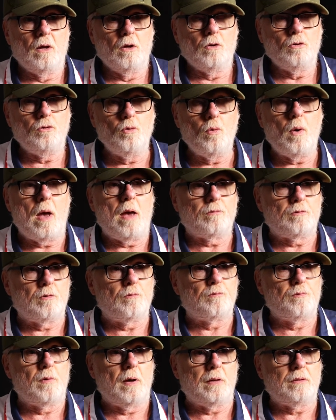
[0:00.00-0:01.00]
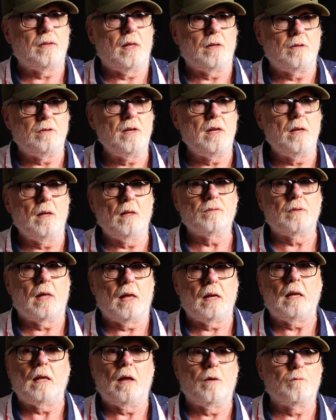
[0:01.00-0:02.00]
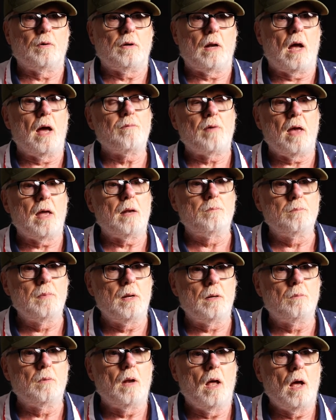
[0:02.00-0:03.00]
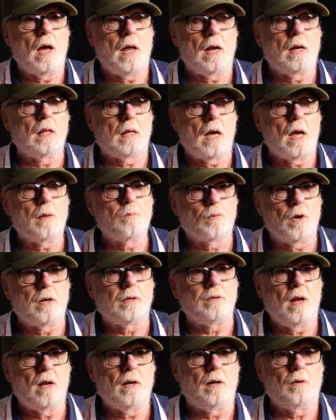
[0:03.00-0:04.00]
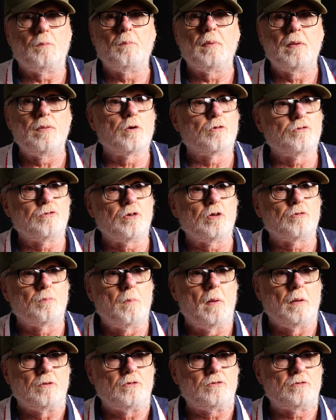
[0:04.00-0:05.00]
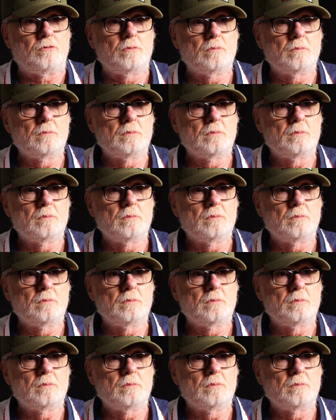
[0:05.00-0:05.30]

You have to fight that every. I had a guy break down, had been there 6 months.